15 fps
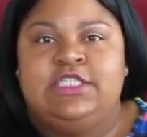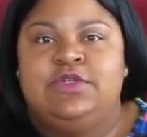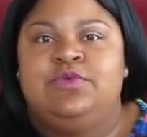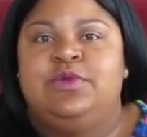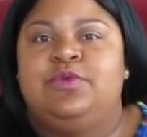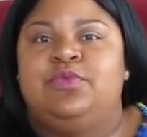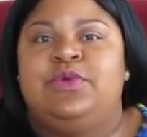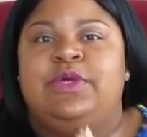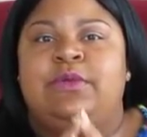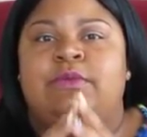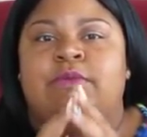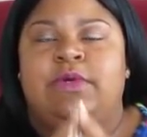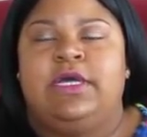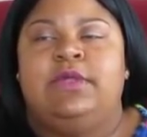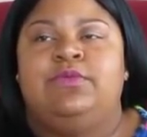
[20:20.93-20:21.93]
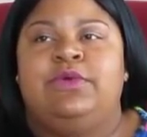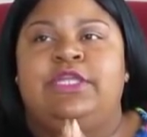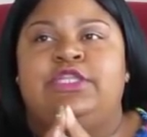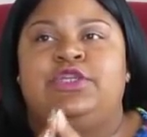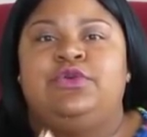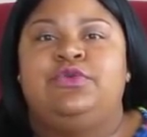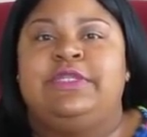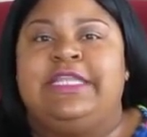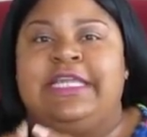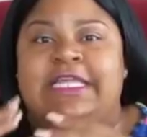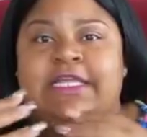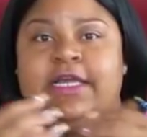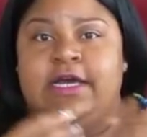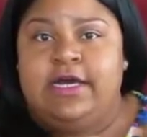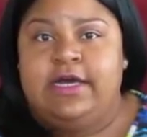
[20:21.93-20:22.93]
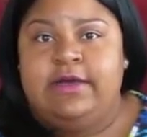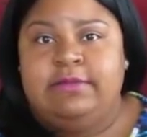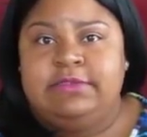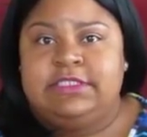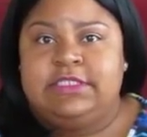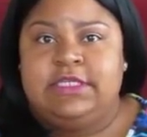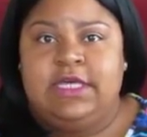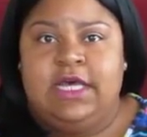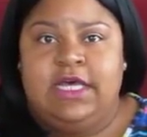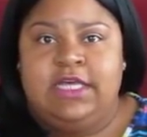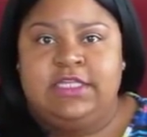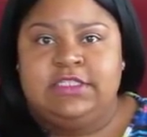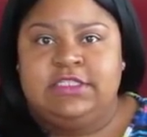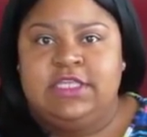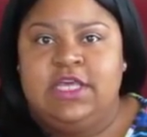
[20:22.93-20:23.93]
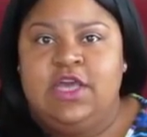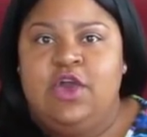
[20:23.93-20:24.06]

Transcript: to when what we do need comes to us,